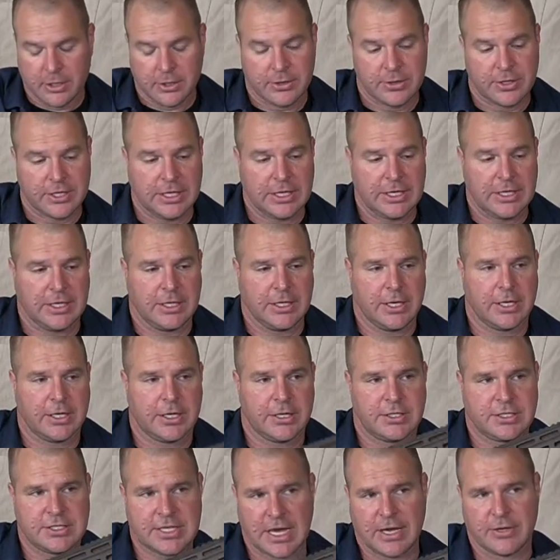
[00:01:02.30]
The
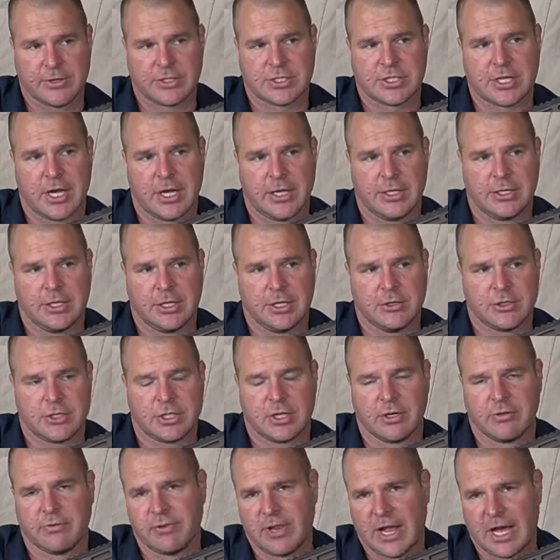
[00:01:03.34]
downside to
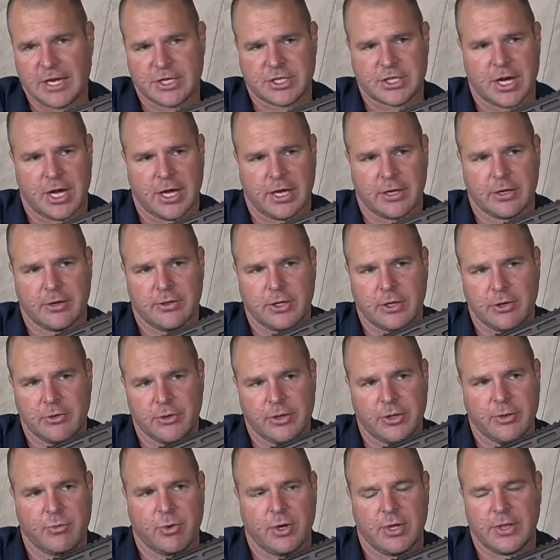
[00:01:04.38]
using a flash hider, the
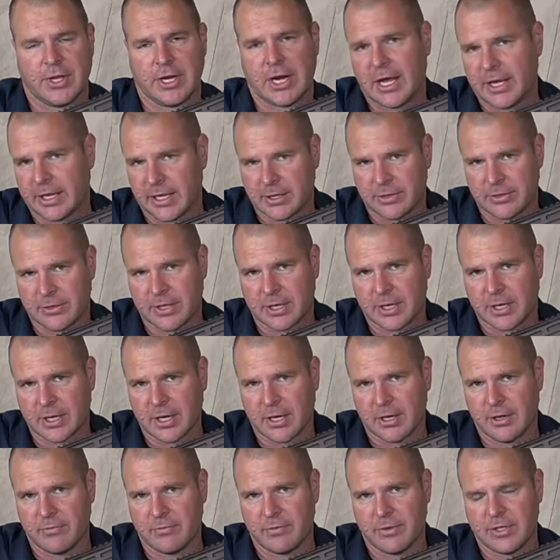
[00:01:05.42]
only one that I can think
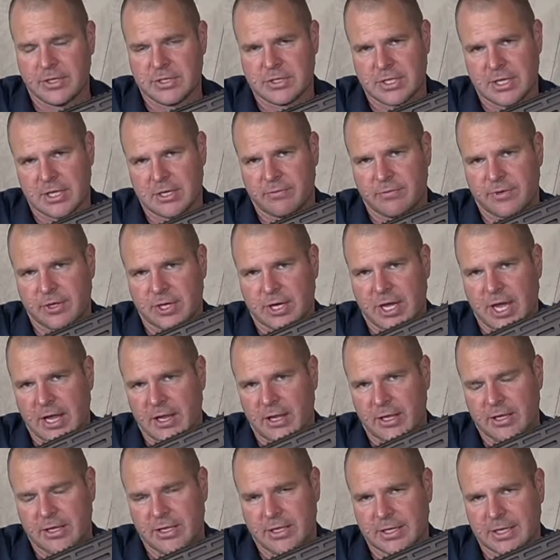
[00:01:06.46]
of, is that if you're
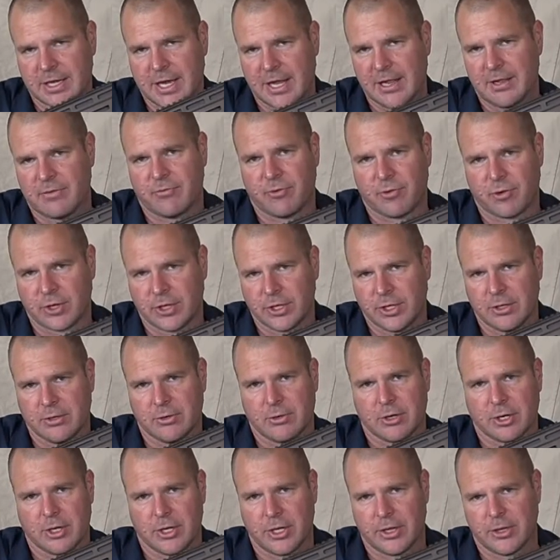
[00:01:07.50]
in California
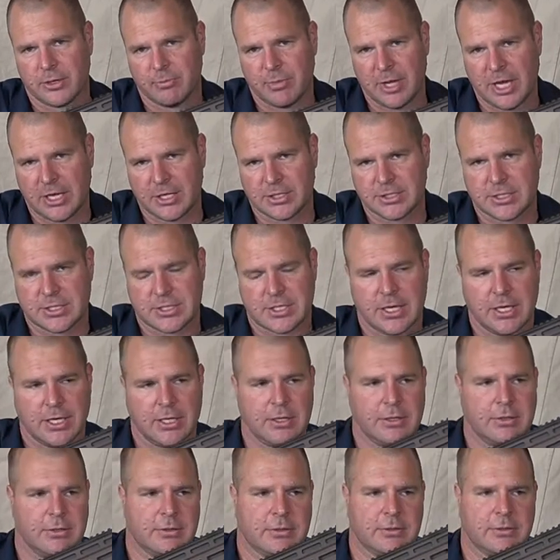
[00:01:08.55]
or another banned
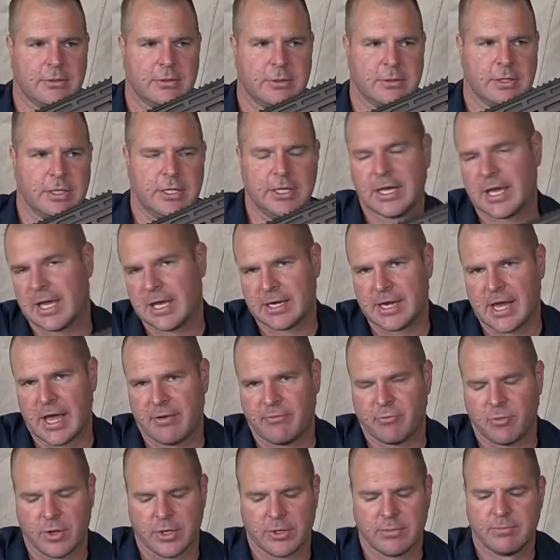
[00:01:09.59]
state, you can't
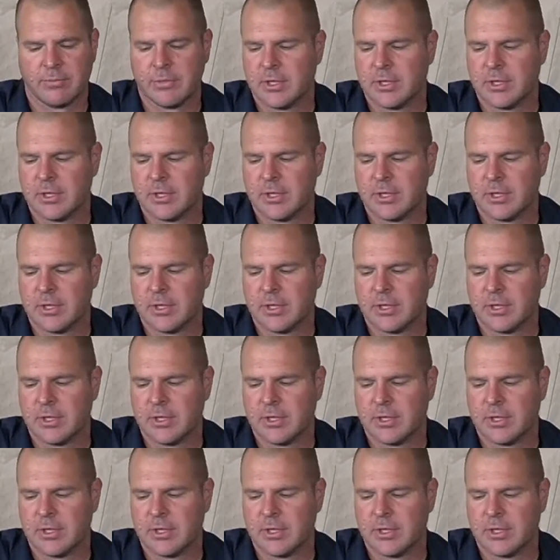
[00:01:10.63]
have one.